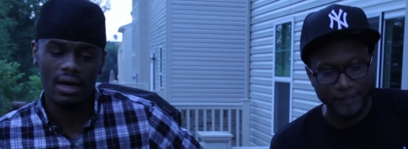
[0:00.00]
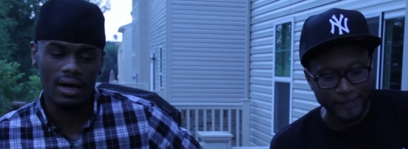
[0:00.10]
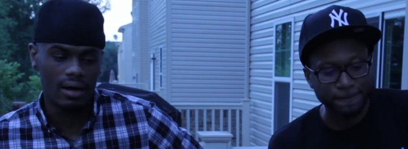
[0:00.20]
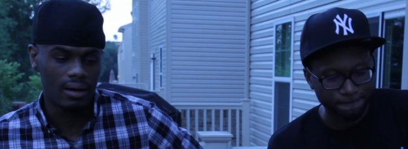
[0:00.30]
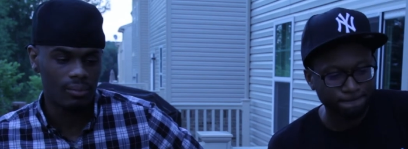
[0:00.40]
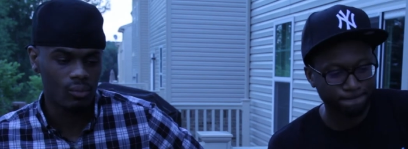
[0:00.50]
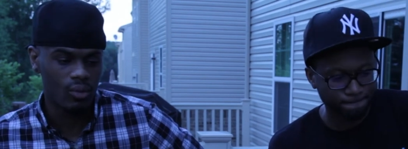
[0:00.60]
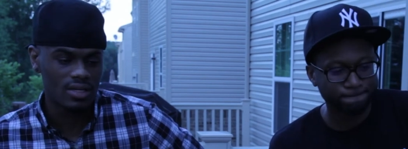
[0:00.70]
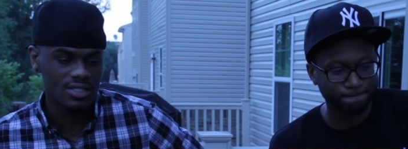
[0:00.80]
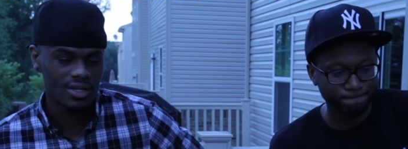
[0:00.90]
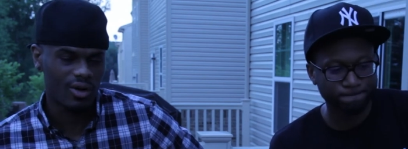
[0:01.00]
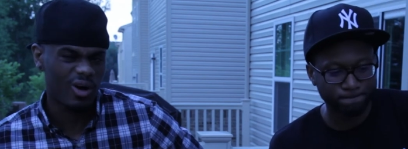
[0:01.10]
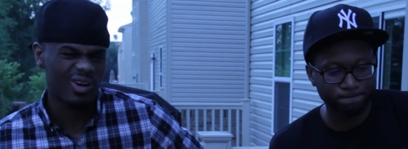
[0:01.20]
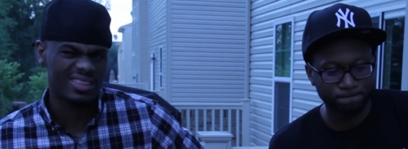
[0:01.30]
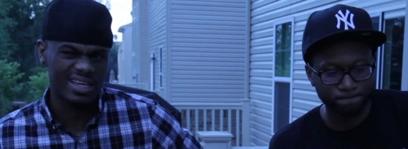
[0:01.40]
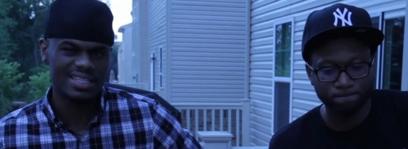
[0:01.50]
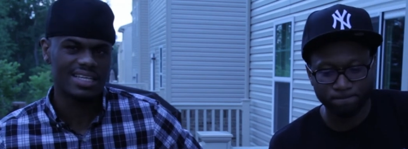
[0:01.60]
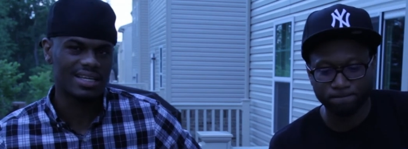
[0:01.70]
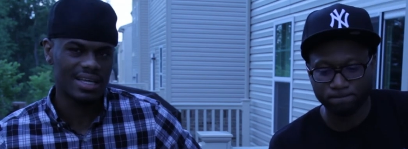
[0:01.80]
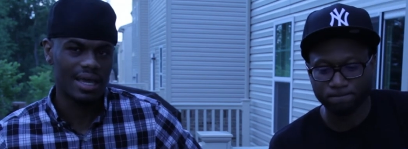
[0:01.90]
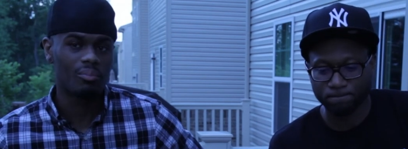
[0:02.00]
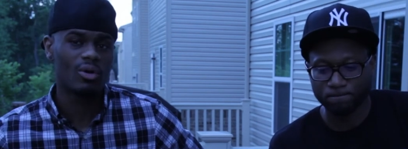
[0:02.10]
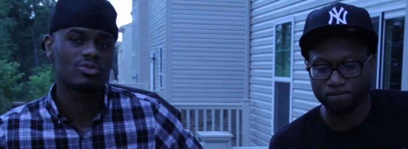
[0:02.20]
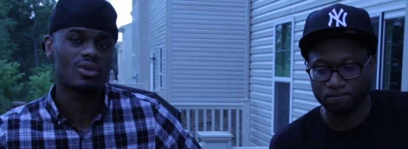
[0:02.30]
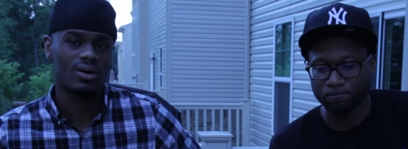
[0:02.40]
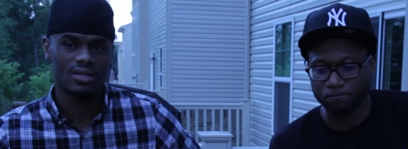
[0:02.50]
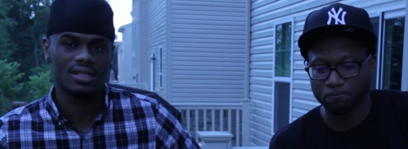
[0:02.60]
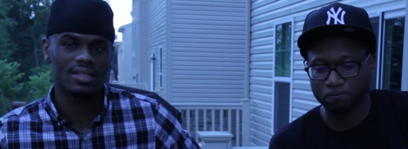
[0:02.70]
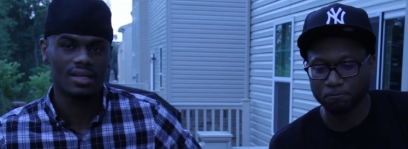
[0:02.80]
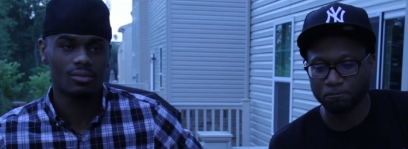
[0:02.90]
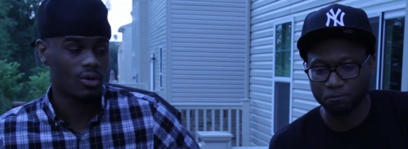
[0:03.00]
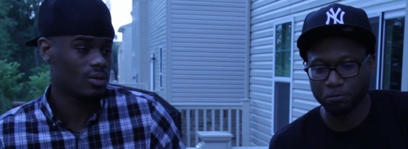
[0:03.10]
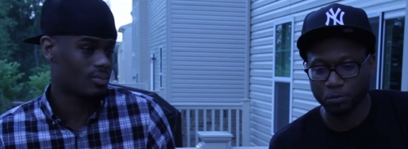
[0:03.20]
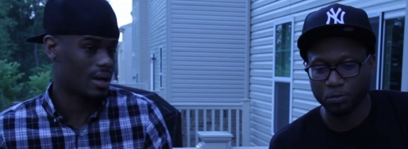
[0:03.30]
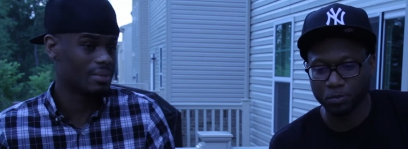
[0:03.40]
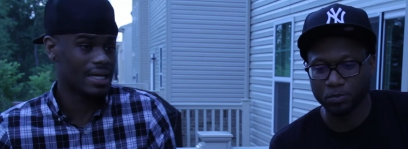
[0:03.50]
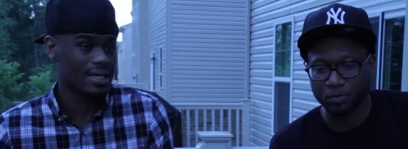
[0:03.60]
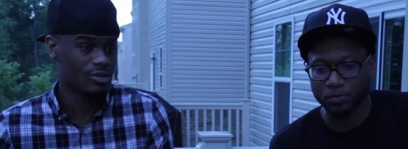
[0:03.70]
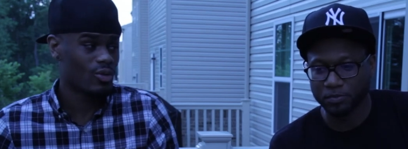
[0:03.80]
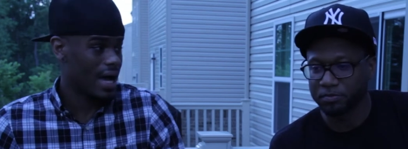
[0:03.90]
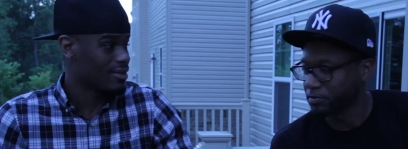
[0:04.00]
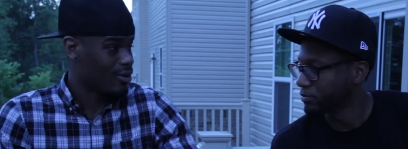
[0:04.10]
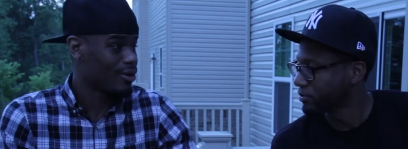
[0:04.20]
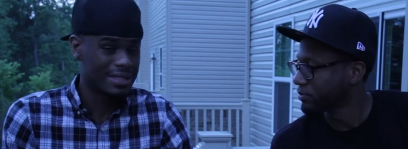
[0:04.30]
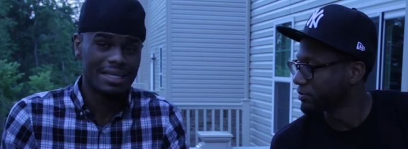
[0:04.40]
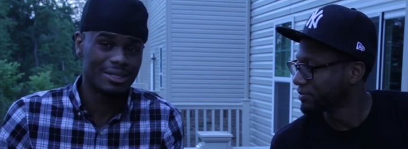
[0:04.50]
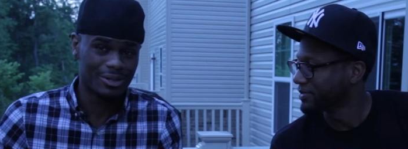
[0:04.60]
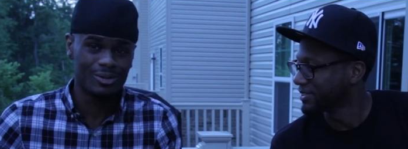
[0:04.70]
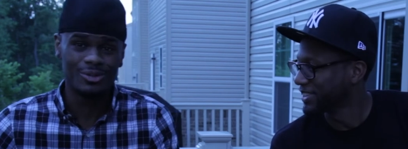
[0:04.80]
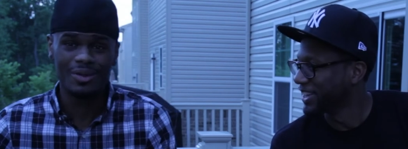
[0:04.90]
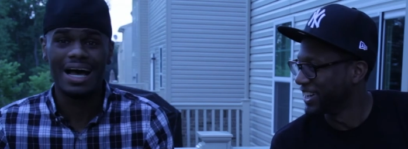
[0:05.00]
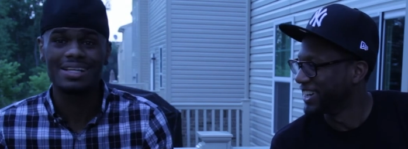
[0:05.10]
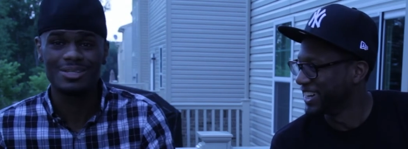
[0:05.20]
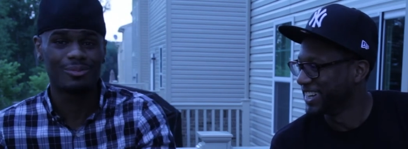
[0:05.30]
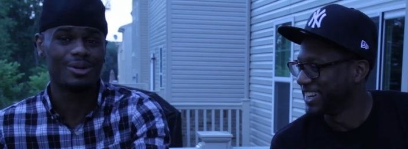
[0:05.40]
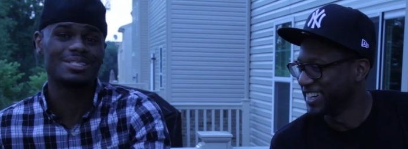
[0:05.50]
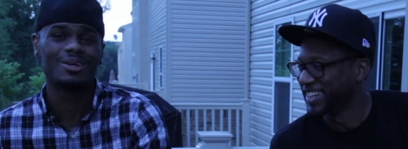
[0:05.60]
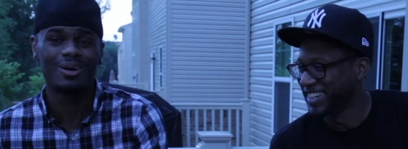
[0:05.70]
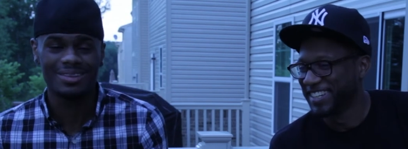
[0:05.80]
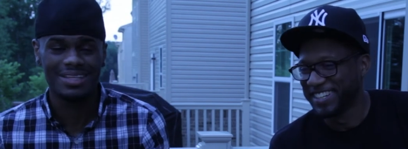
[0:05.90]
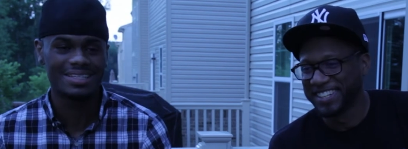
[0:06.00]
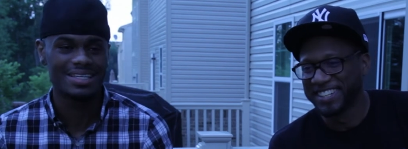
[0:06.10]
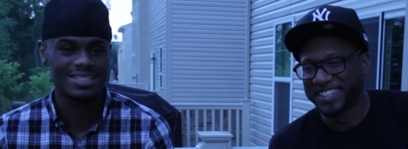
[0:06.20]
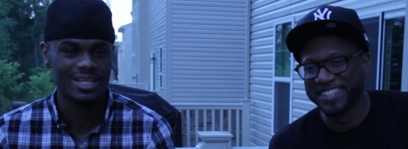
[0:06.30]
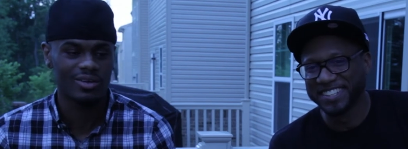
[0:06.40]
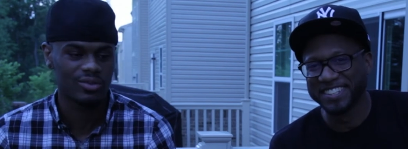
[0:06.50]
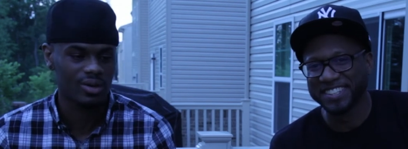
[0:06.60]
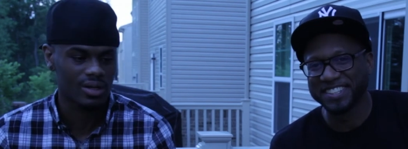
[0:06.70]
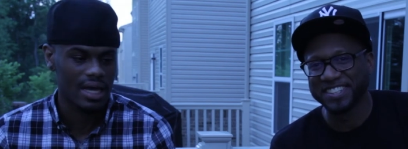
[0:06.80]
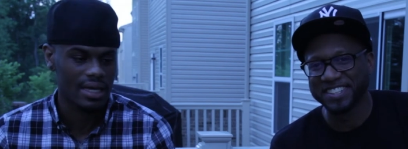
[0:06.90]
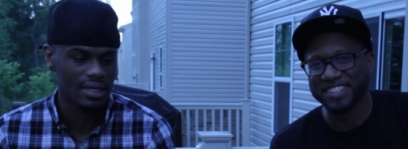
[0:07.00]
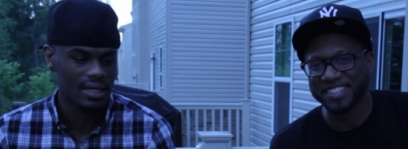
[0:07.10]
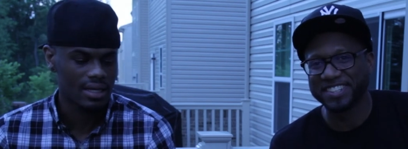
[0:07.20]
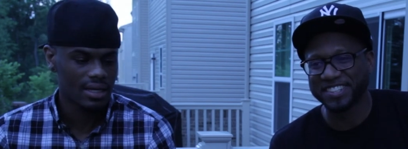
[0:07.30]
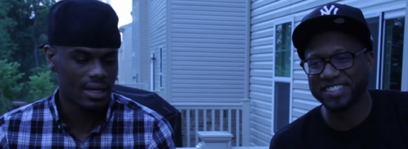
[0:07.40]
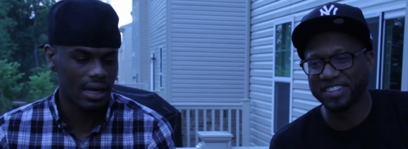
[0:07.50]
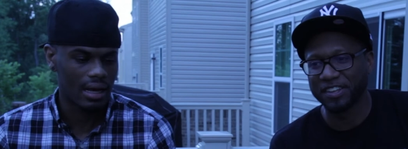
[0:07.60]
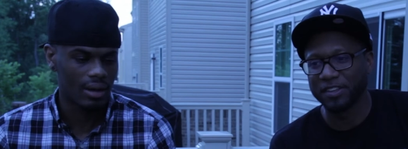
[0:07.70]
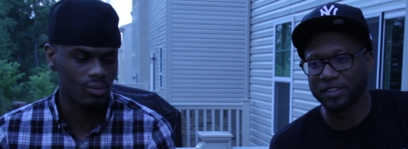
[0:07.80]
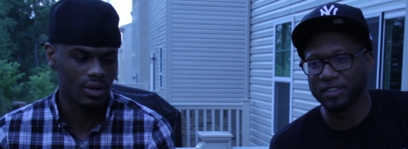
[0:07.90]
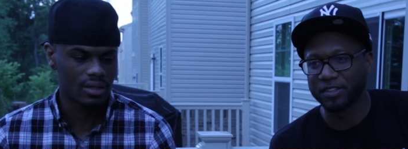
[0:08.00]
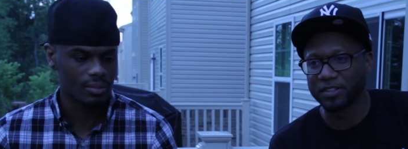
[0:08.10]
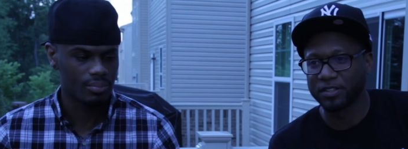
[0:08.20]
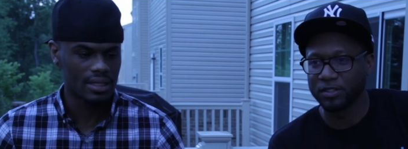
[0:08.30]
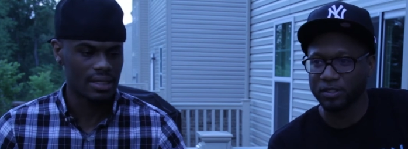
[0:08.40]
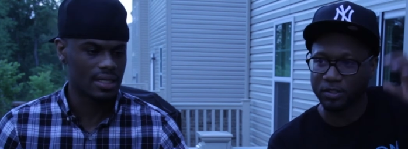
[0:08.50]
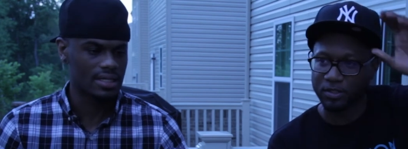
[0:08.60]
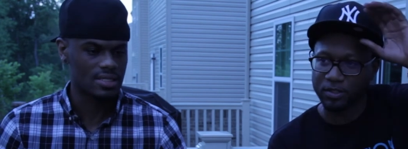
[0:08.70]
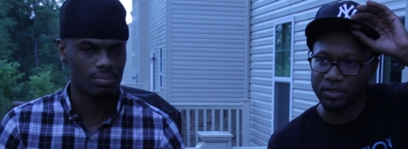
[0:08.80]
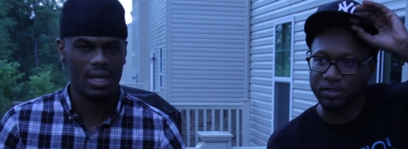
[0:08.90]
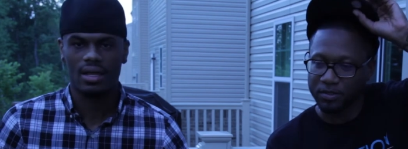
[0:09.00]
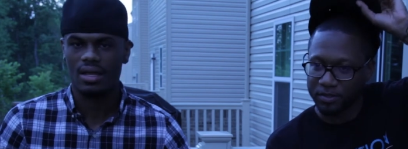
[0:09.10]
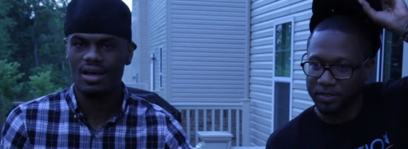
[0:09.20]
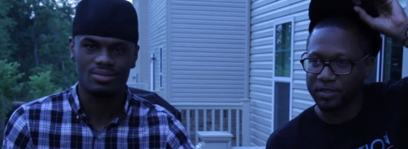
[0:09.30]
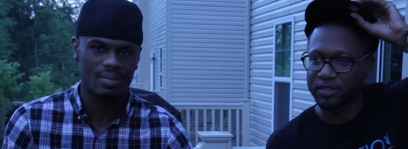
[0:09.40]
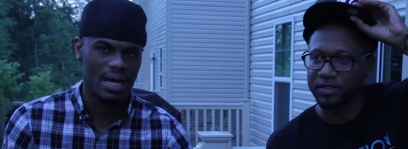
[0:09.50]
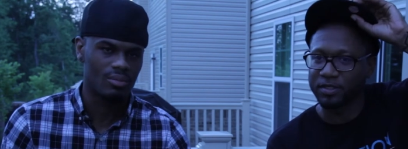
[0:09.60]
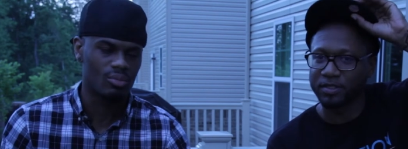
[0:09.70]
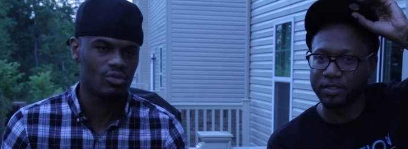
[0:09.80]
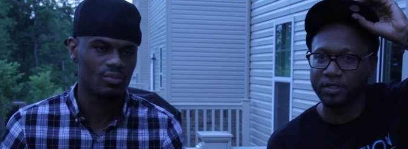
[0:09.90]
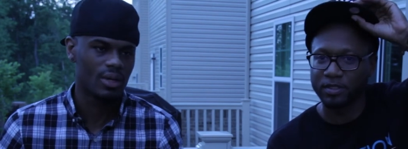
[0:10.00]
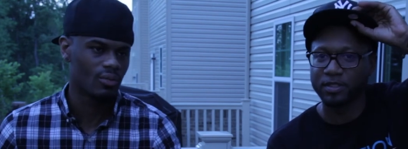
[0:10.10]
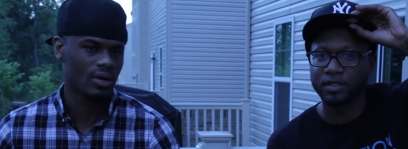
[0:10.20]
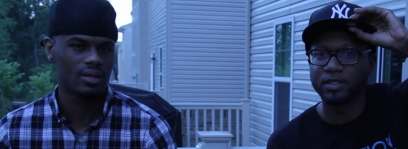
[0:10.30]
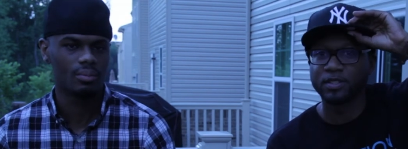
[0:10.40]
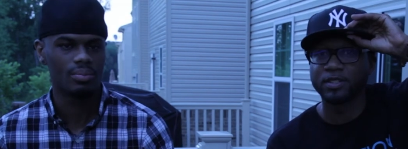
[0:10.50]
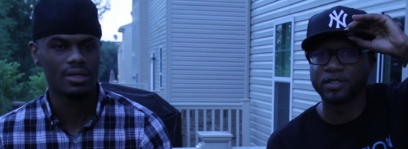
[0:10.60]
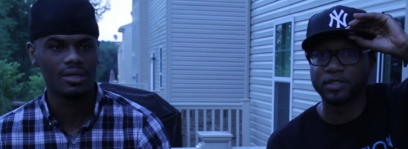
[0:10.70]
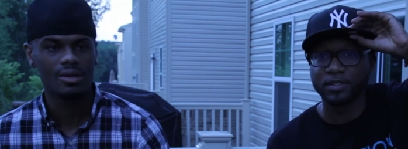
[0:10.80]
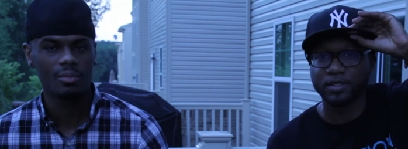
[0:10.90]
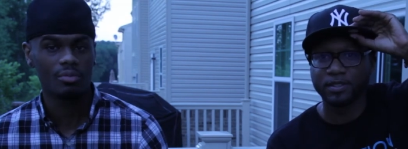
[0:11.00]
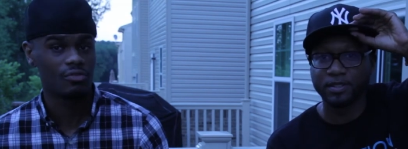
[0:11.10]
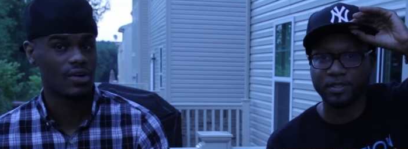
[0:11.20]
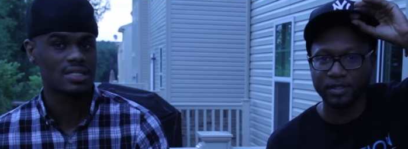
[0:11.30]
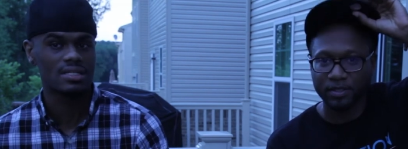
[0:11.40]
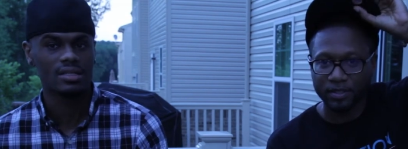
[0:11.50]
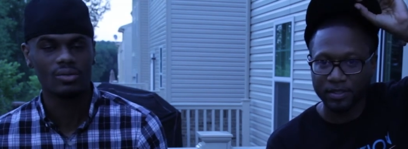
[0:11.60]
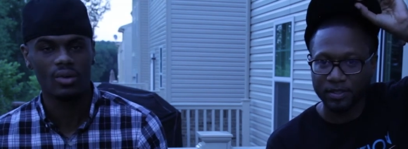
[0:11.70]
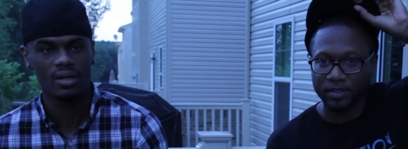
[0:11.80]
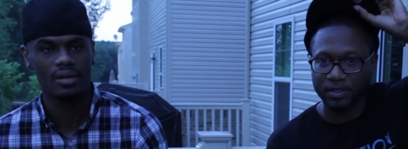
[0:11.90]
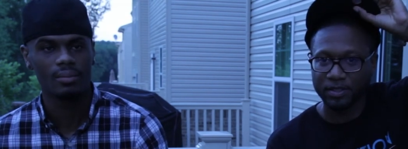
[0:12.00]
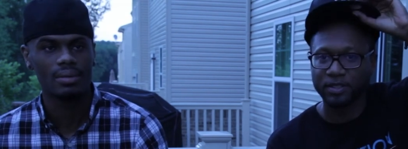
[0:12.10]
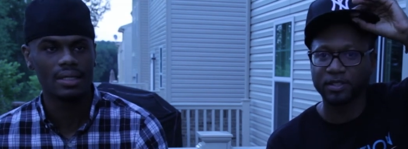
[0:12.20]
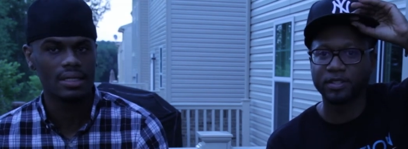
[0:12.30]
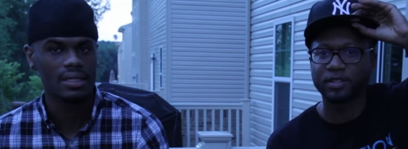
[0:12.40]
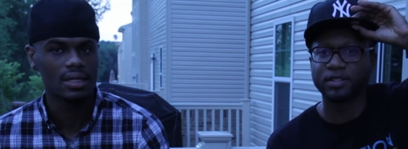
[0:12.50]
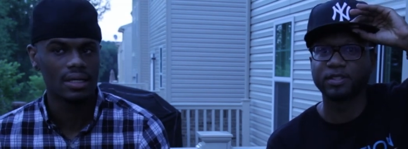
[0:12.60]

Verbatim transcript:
Speaker 1: um, what is your authentic and most authentic look? I mean, you either authentic or you're not. so what does your authentic self look like? Um, whether it be in this Black Lives Matter movement, whether it be professionally, whether it be